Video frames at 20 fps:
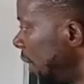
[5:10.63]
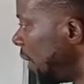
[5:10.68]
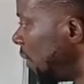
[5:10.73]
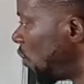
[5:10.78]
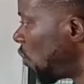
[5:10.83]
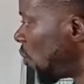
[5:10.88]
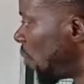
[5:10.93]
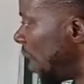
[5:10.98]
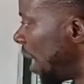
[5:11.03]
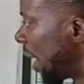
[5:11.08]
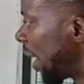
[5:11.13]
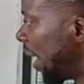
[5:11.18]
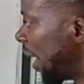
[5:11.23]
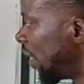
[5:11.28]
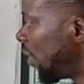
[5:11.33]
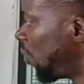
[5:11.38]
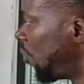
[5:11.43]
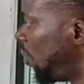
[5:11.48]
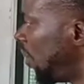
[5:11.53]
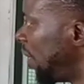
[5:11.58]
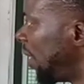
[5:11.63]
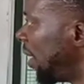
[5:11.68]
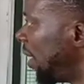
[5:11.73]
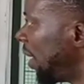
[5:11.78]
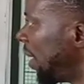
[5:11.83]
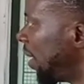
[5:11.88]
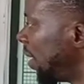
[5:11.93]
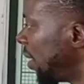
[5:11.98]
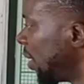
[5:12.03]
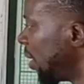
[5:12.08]
into bracket
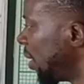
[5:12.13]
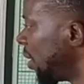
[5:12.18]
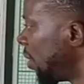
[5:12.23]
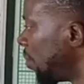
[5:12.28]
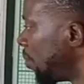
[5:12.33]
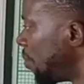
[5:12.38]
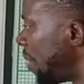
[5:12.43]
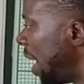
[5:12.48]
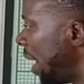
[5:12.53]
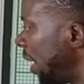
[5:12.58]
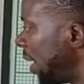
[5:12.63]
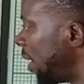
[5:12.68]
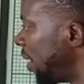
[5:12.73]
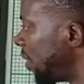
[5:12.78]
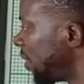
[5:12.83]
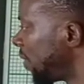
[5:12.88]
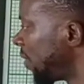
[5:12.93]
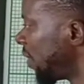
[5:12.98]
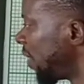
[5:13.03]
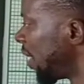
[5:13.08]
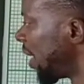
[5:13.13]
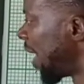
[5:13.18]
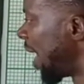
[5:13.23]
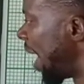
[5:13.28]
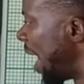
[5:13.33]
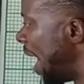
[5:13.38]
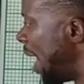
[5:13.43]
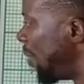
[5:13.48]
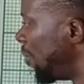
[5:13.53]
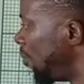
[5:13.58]
P minus
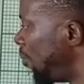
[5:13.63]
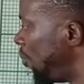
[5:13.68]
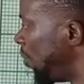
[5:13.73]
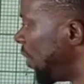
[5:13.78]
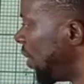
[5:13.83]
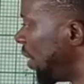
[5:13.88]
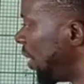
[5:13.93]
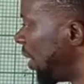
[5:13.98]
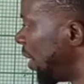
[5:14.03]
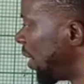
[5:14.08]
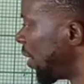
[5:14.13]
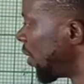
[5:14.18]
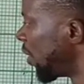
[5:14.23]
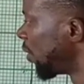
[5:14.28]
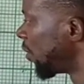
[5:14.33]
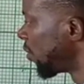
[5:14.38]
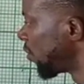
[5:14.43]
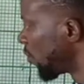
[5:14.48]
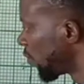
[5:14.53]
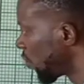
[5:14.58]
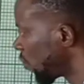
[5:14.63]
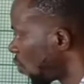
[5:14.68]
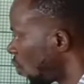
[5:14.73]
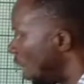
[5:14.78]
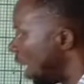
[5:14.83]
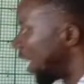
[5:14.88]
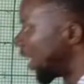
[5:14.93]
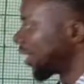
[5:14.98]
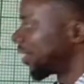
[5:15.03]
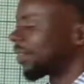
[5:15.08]
MP
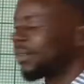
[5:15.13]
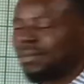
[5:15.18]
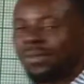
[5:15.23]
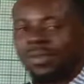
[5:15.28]
squared.